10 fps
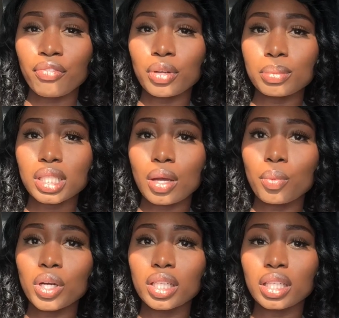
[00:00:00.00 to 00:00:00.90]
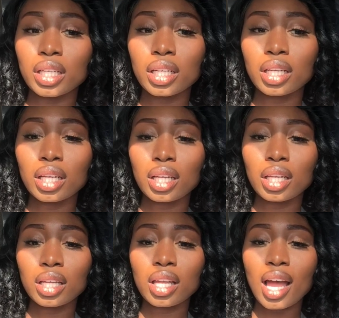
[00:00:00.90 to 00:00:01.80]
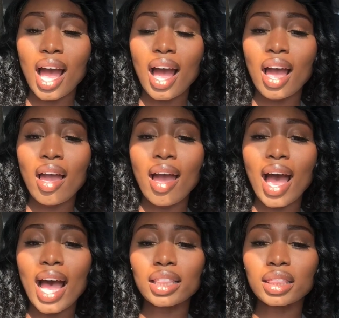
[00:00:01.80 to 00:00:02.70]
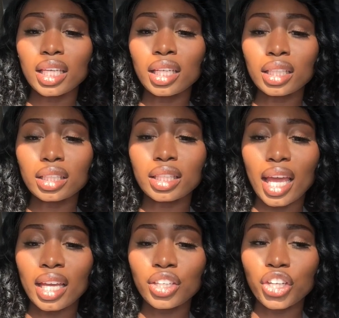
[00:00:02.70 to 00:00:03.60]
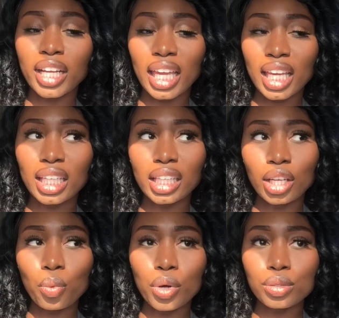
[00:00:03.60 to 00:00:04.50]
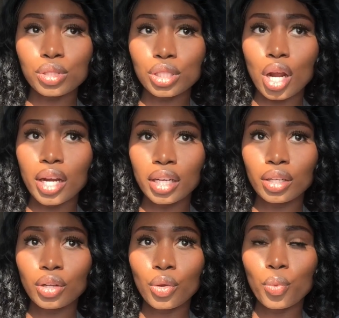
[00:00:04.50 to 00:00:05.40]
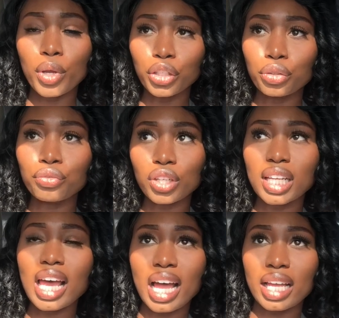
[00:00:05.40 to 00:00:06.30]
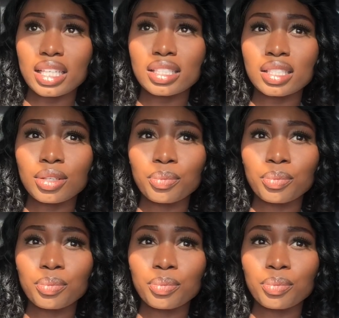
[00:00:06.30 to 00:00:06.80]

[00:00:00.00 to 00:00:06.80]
from someone, I think that your healing will start when you realize